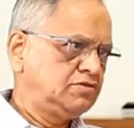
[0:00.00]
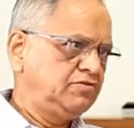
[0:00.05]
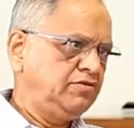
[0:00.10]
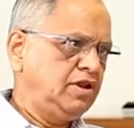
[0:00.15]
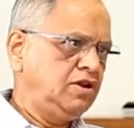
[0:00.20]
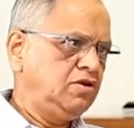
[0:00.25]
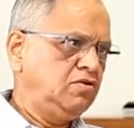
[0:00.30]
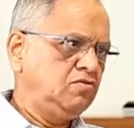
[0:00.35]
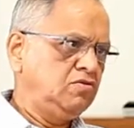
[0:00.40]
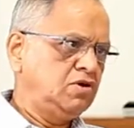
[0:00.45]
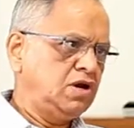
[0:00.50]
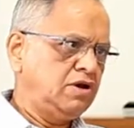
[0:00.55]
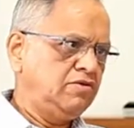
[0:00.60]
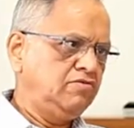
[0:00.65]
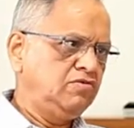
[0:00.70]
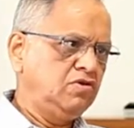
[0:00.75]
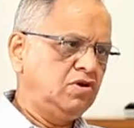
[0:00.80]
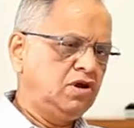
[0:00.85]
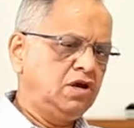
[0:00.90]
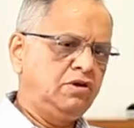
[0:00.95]
when you
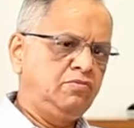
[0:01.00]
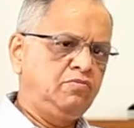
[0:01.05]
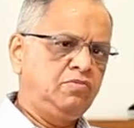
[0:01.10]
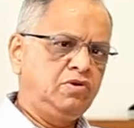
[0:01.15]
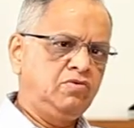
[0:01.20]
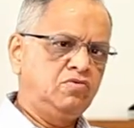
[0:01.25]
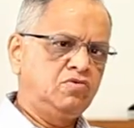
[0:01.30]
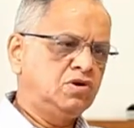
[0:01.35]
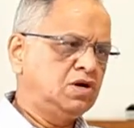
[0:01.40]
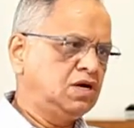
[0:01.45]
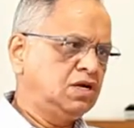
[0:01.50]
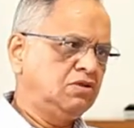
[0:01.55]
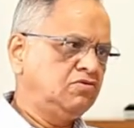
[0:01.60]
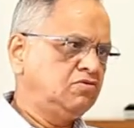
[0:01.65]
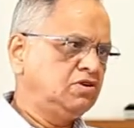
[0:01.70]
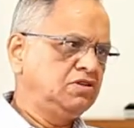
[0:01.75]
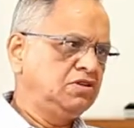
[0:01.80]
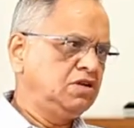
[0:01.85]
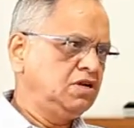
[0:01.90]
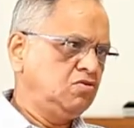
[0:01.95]
have your IPO.
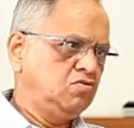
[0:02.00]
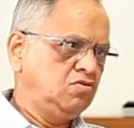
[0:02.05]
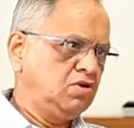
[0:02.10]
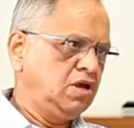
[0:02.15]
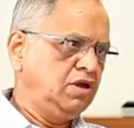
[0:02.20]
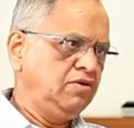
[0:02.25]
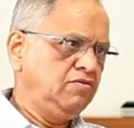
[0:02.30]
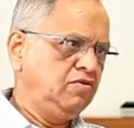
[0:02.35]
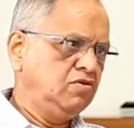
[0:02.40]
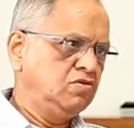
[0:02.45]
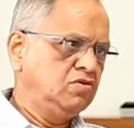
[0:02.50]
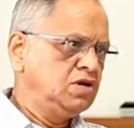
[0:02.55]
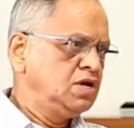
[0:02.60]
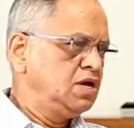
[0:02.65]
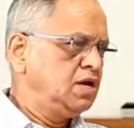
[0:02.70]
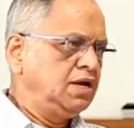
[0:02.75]
Otherwise, they don't give you.